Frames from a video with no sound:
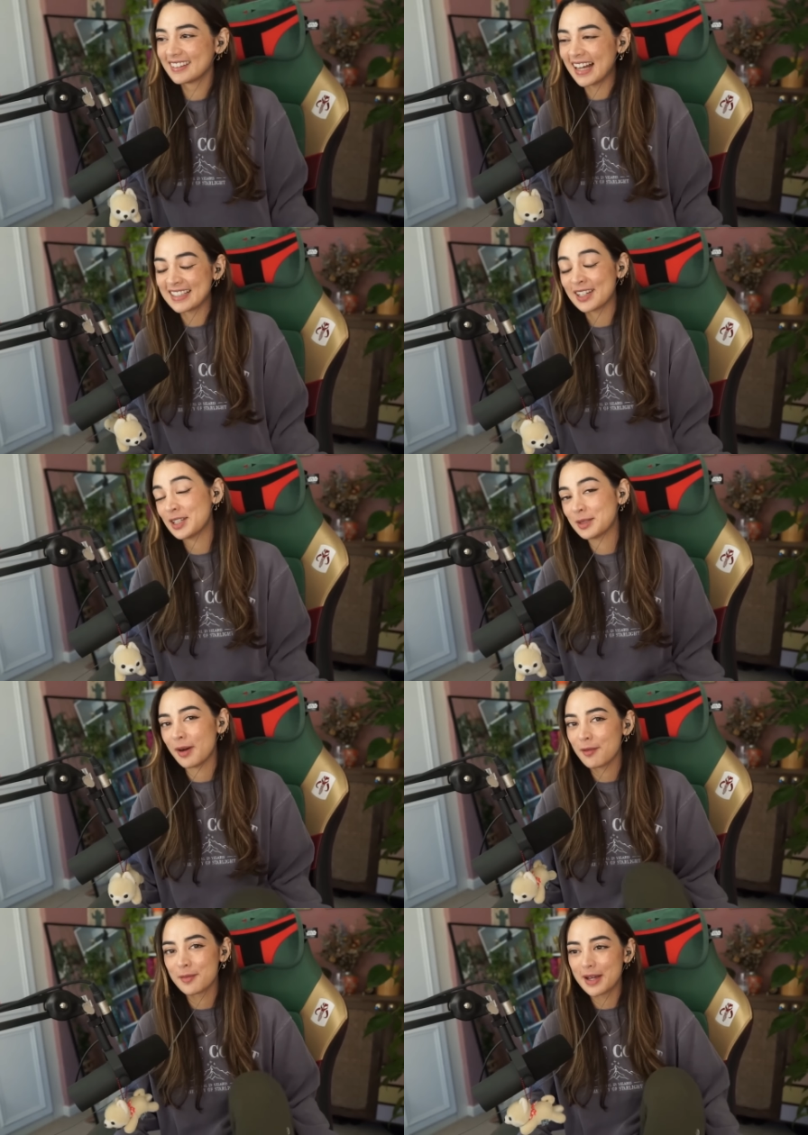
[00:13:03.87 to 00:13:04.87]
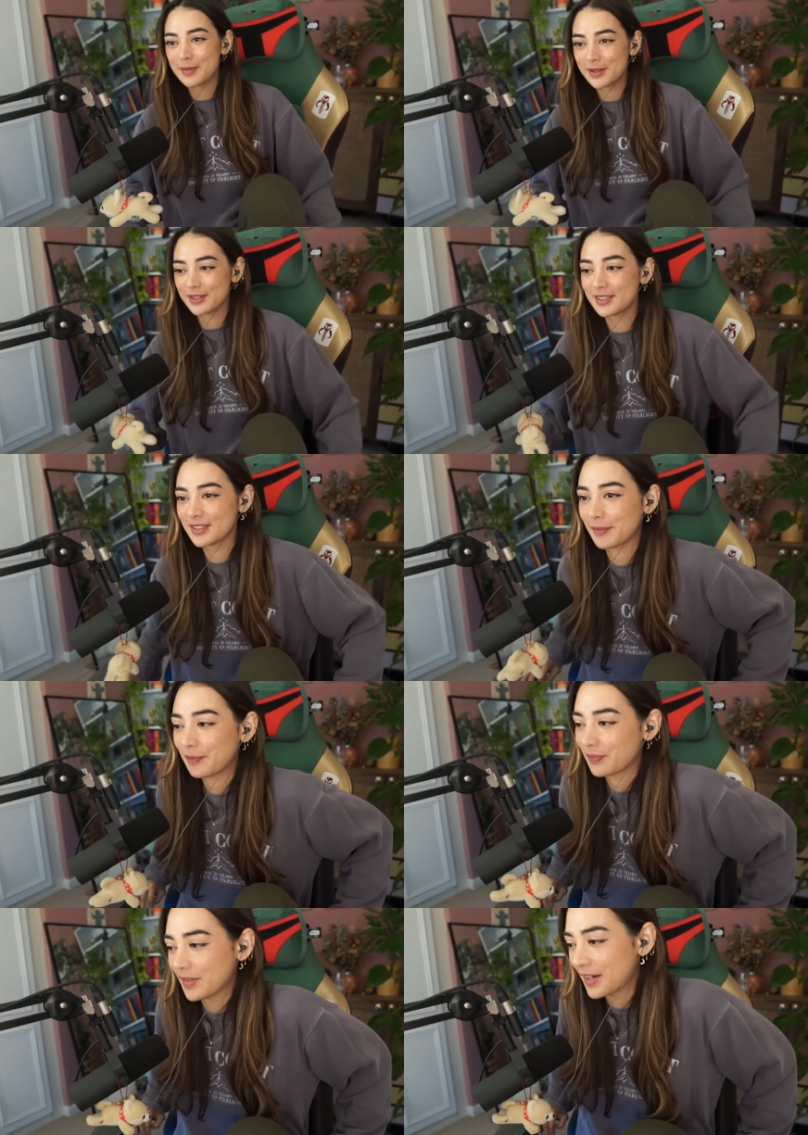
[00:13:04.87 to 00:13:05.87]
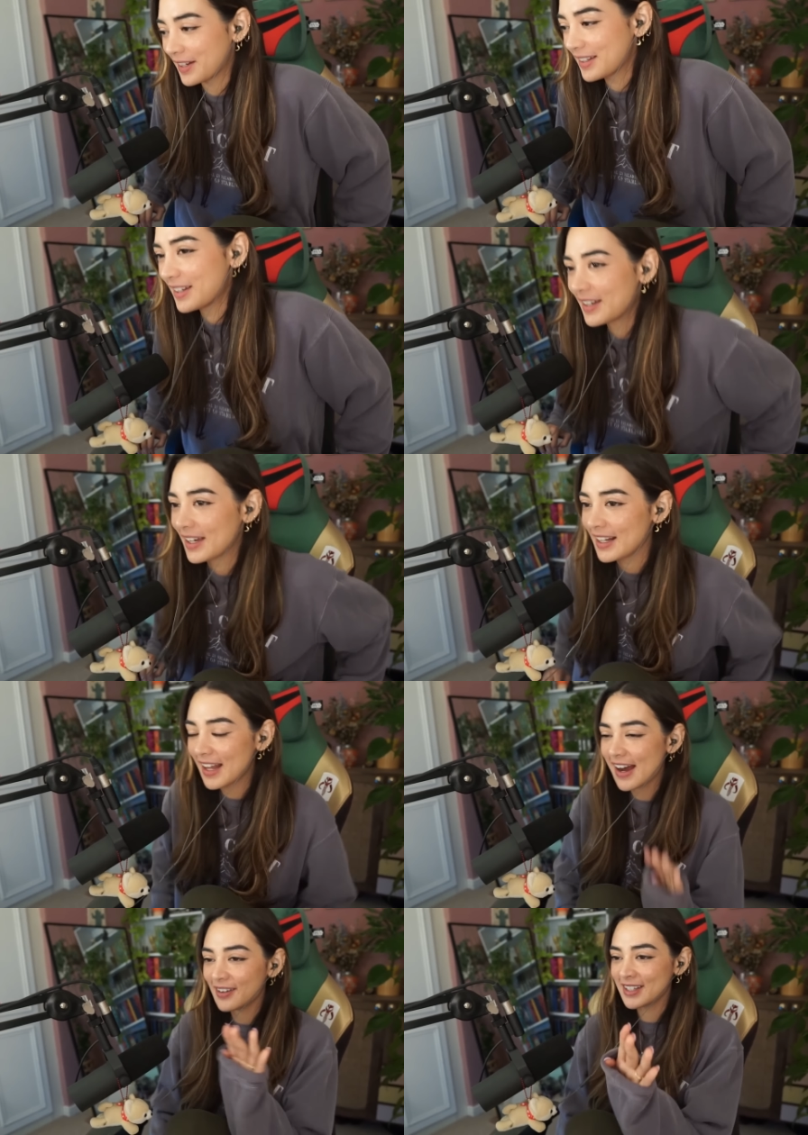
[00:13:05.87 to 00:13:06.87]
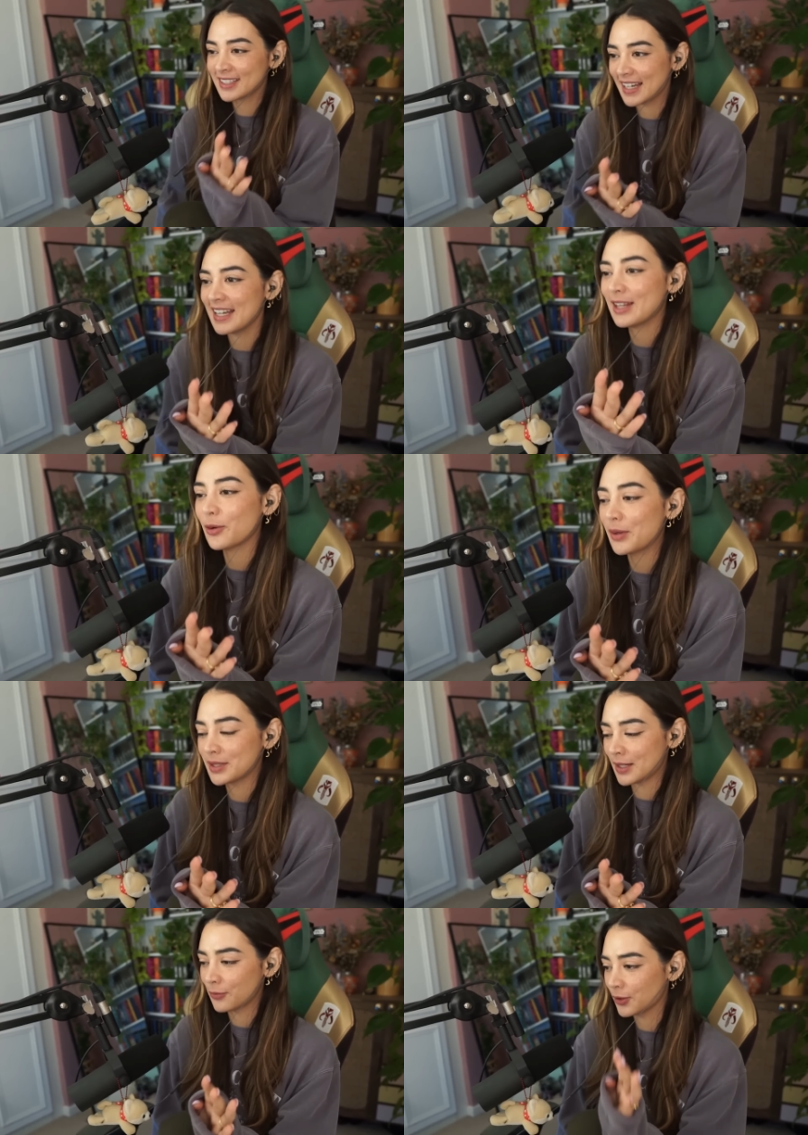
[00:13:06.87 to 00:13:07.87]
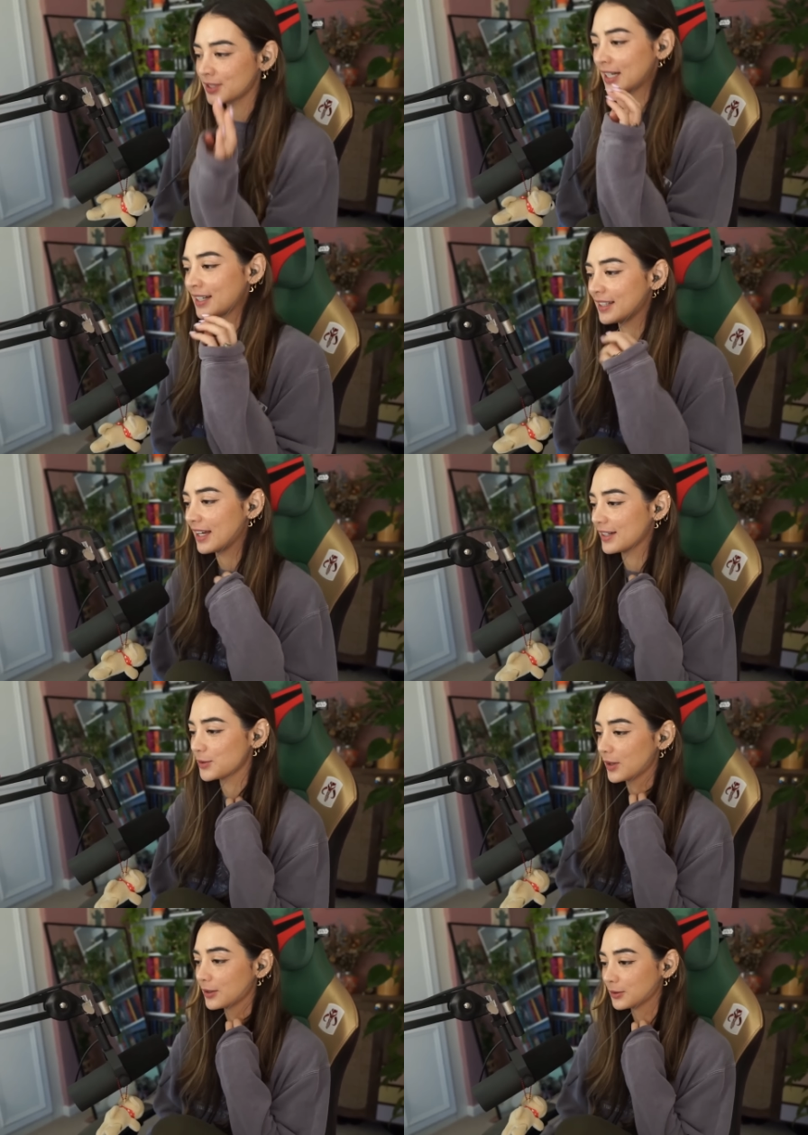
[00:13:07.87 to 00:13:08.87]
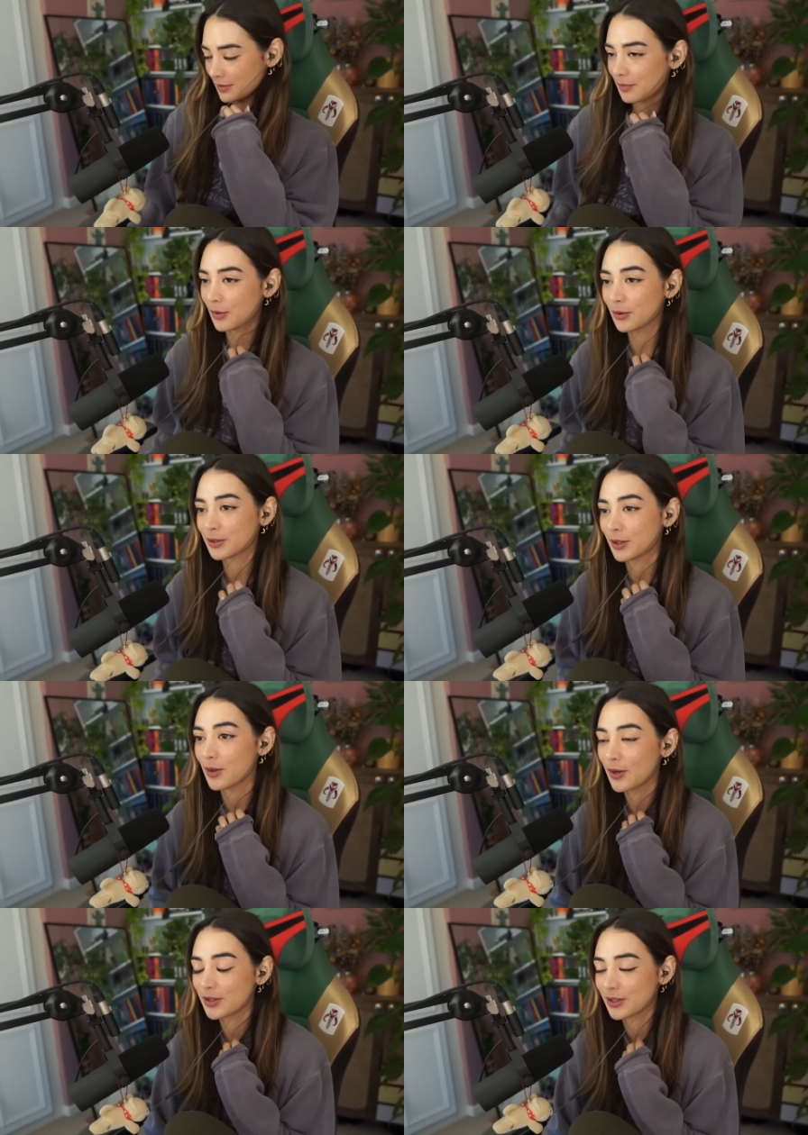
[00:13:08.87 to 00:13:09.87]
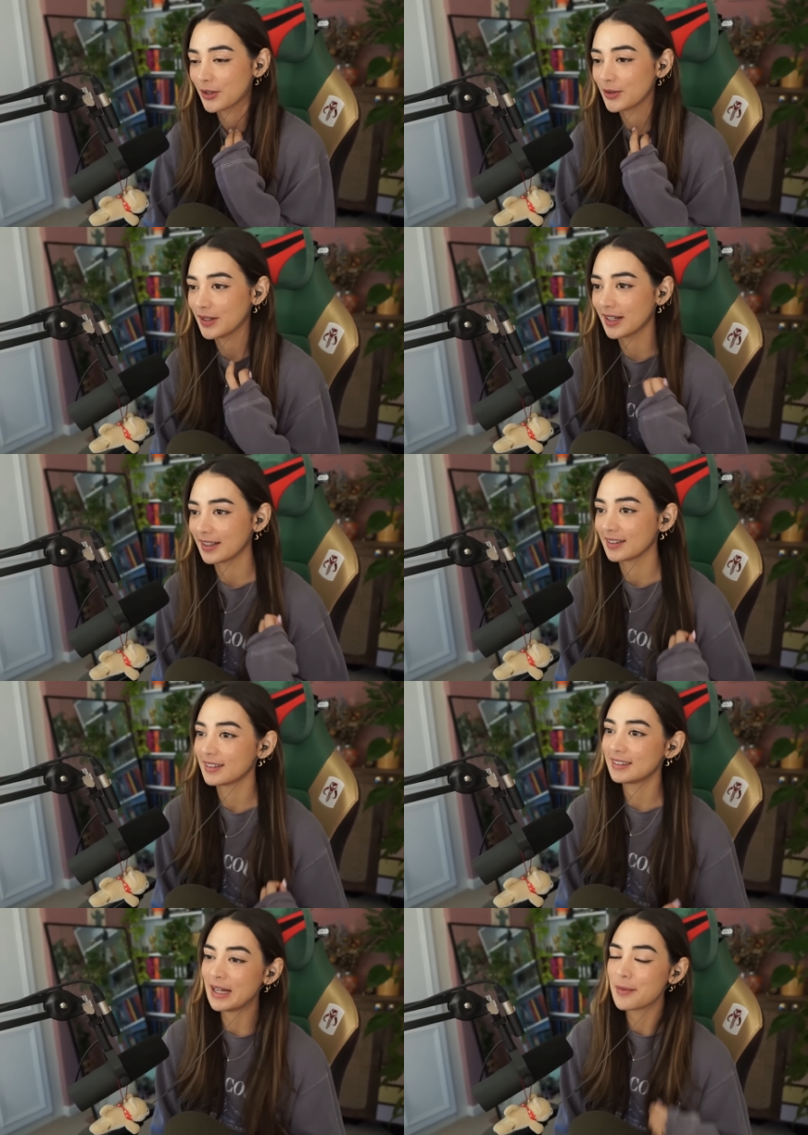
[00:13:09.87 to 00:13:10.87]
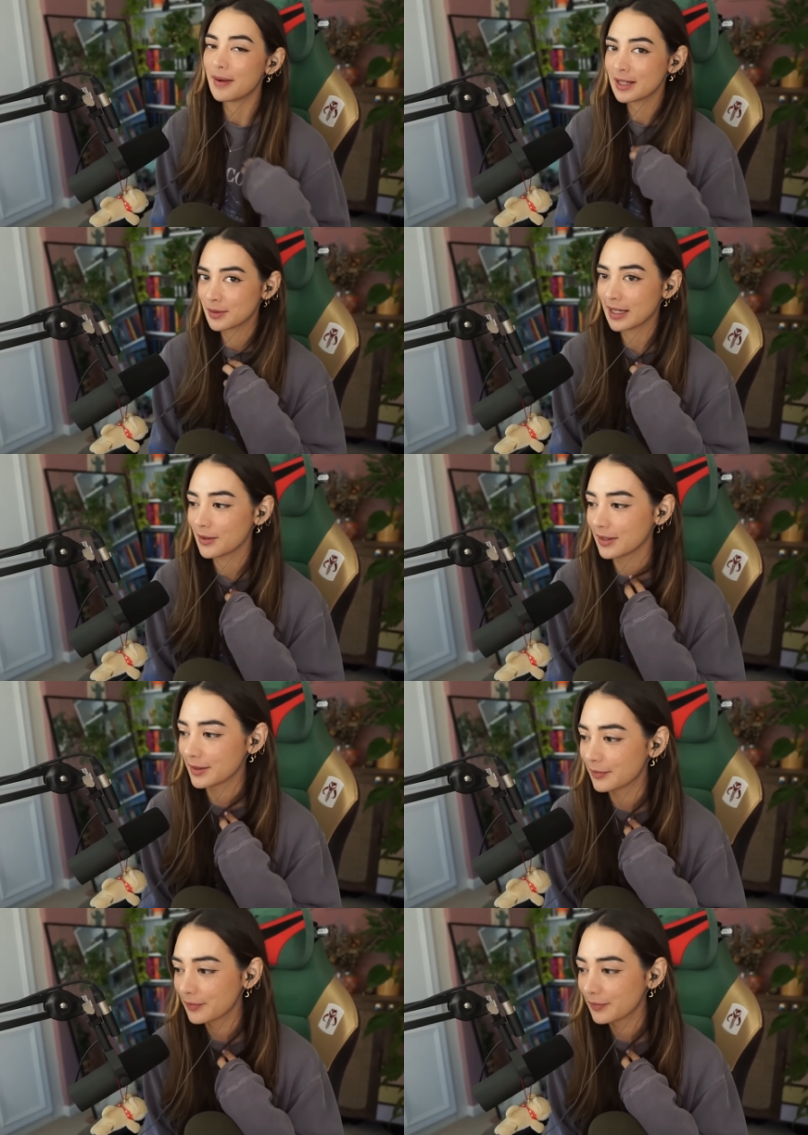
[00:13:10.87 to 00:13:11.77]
That's actually smart from Aemond. Hilarious that he thought it was him for a second there as well. But also Otto, yeah. They're a mess without him.